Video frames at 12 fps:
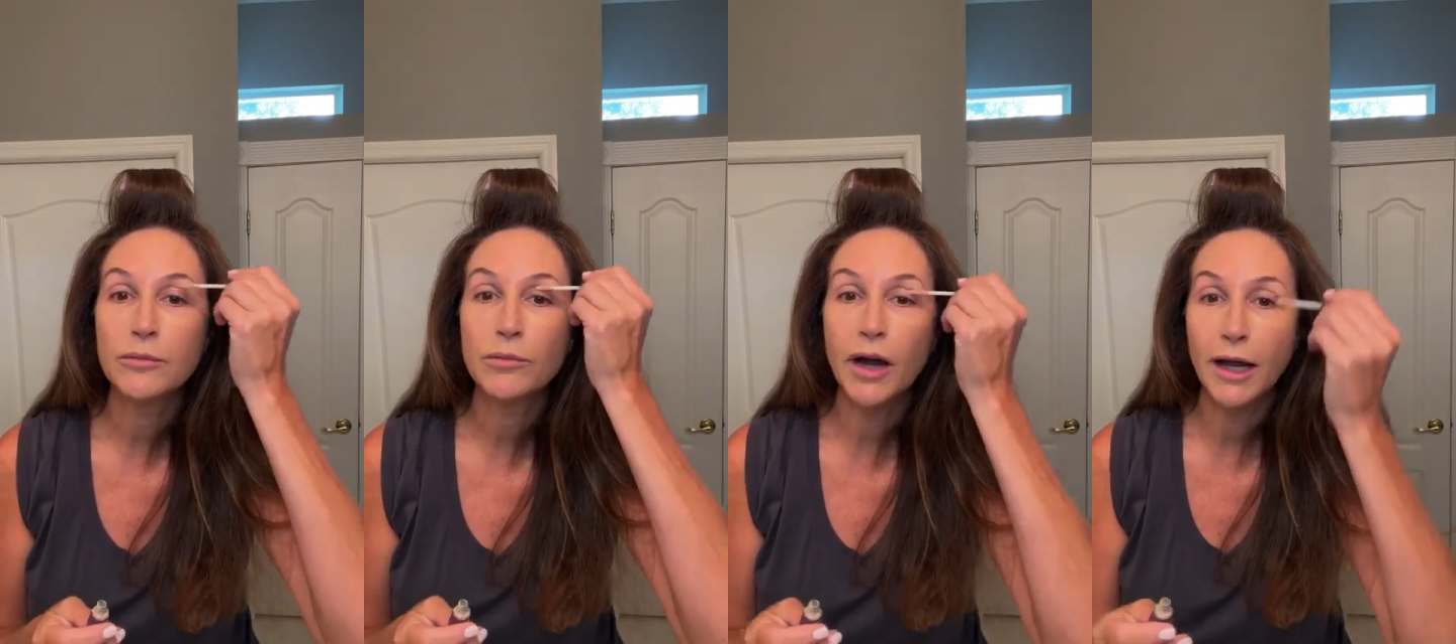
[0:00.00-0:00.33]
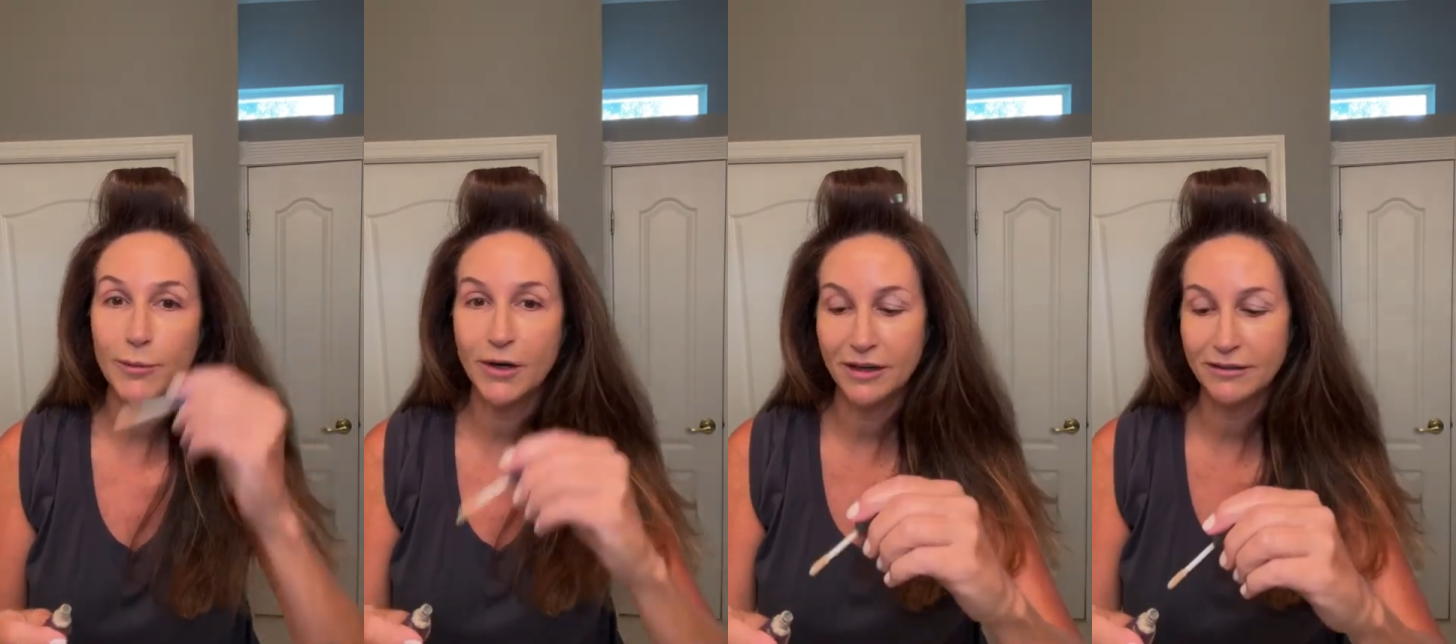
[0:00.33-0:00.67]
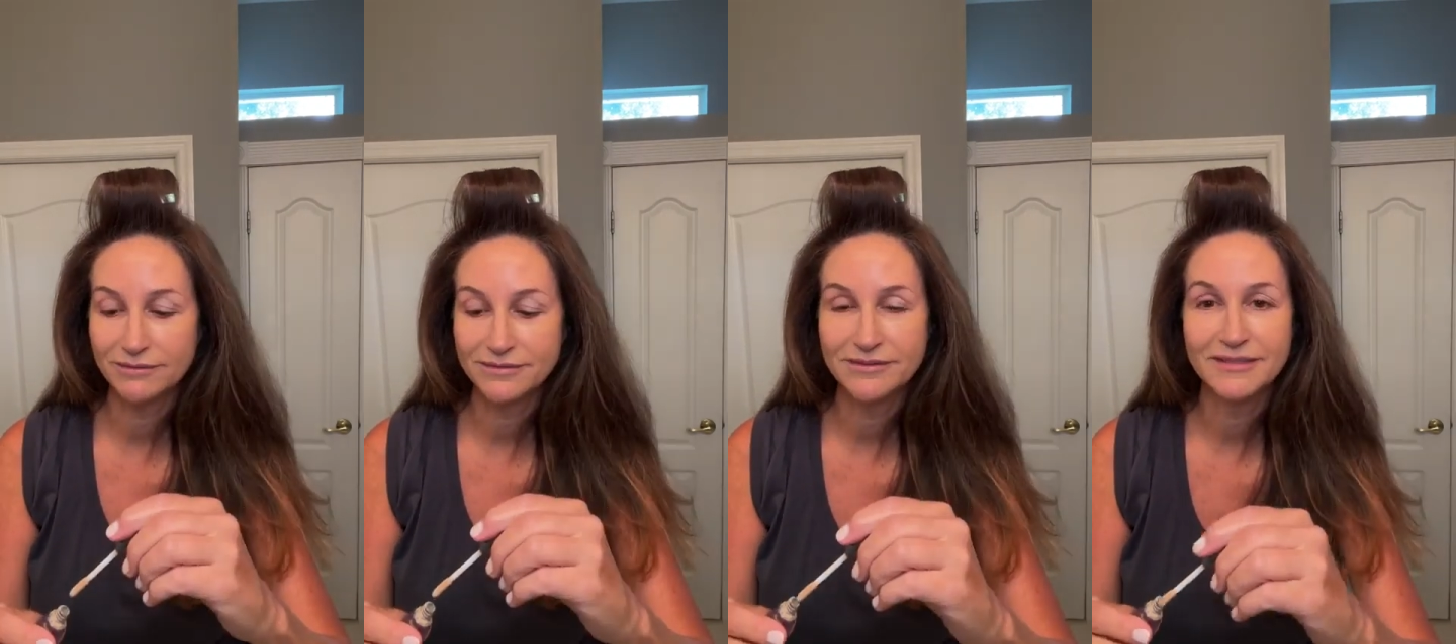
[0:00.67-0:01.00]
primer.
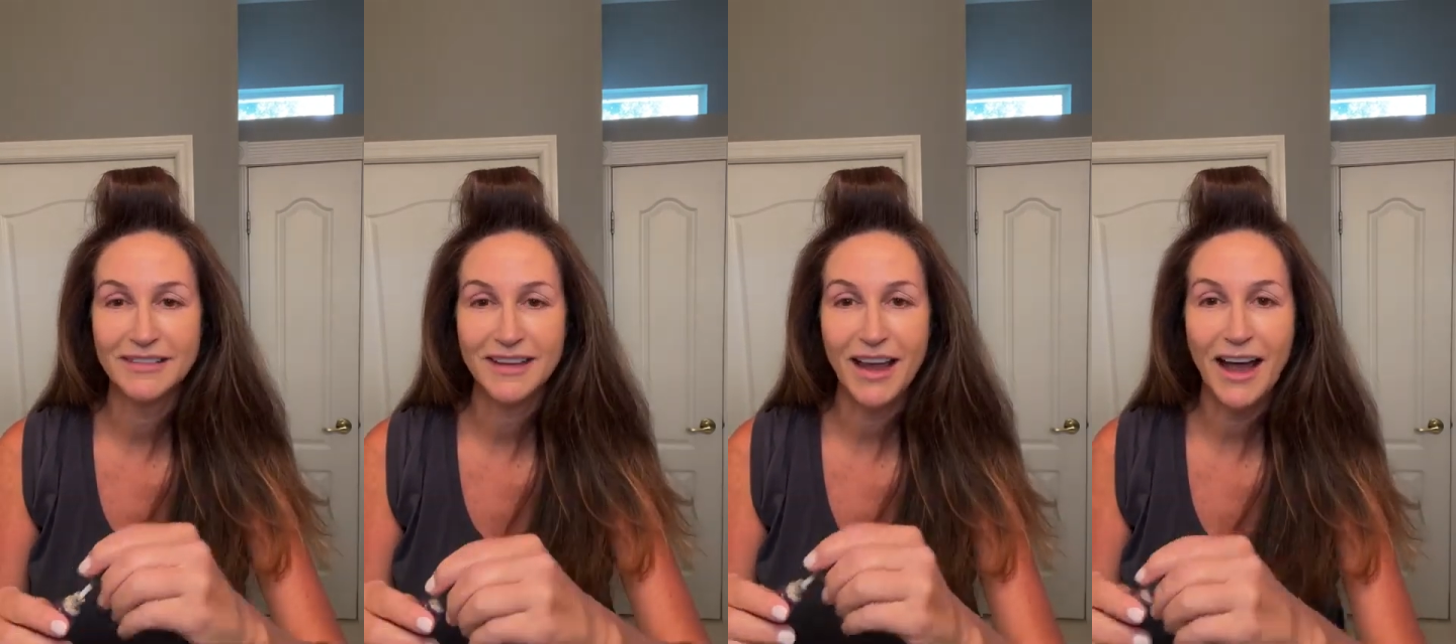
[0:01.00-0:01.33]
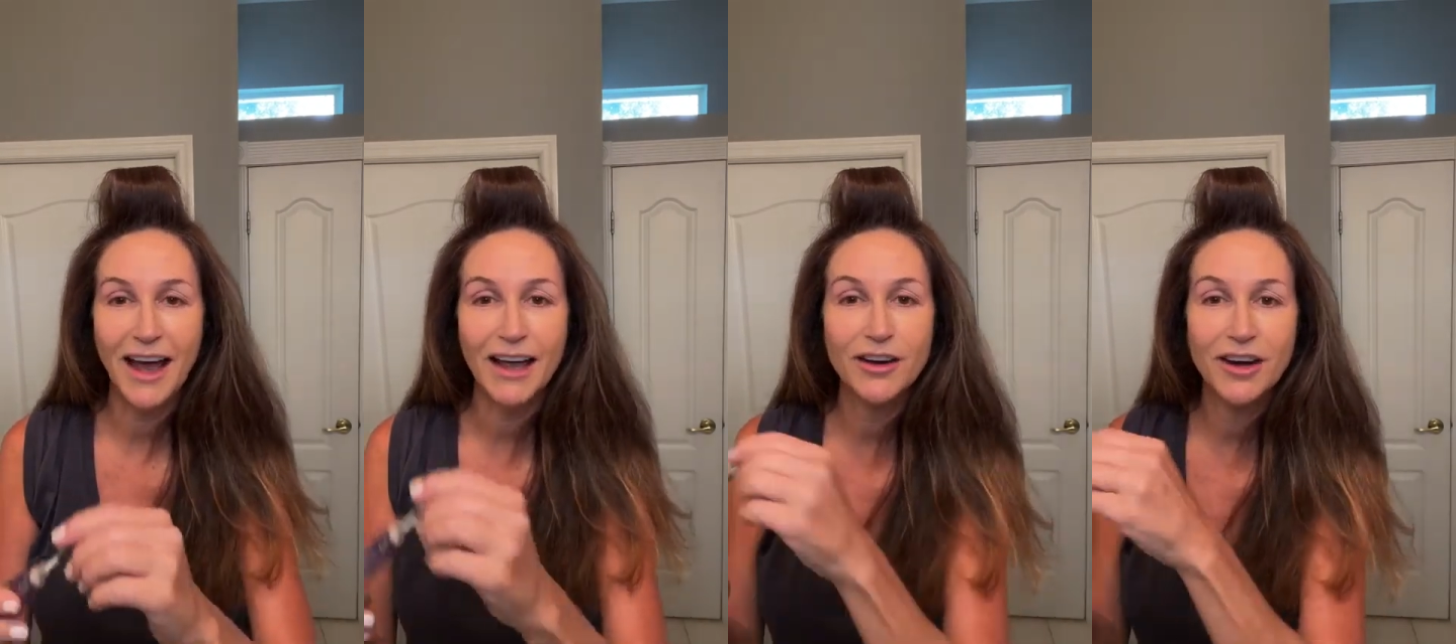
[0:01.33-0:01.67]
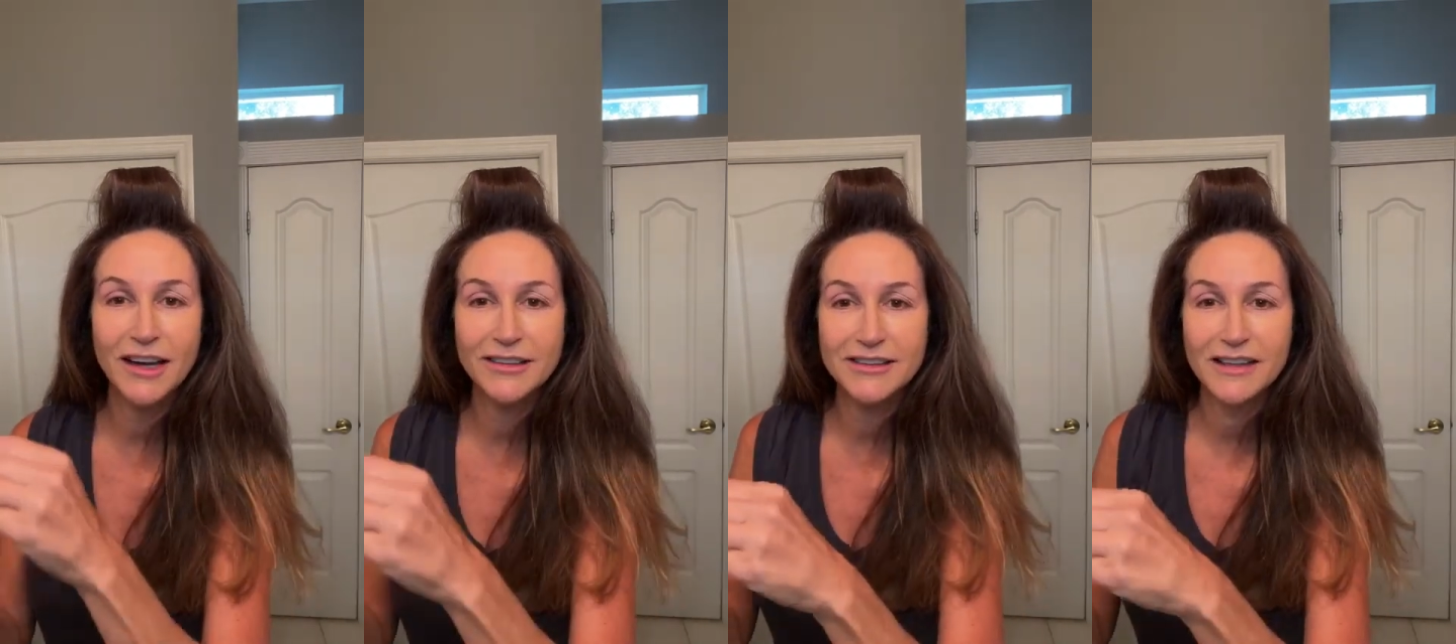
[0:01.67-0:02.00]
Hi,
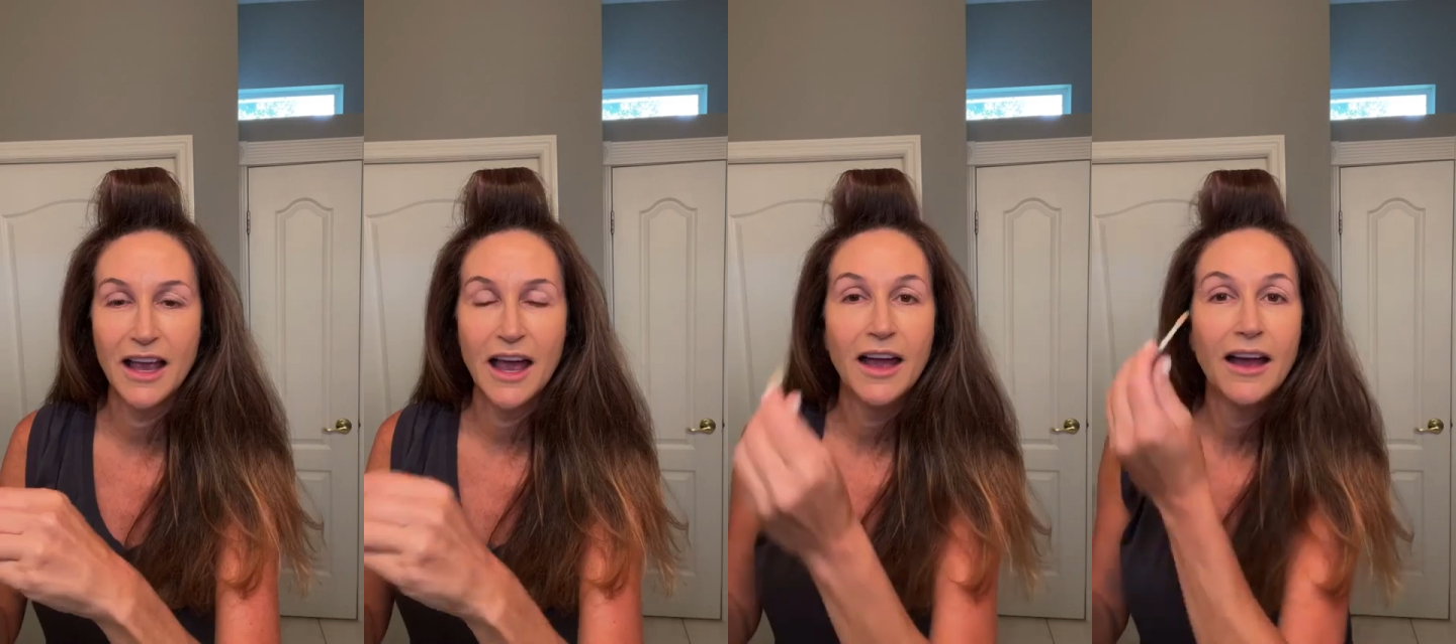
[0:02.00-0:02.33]
Grace.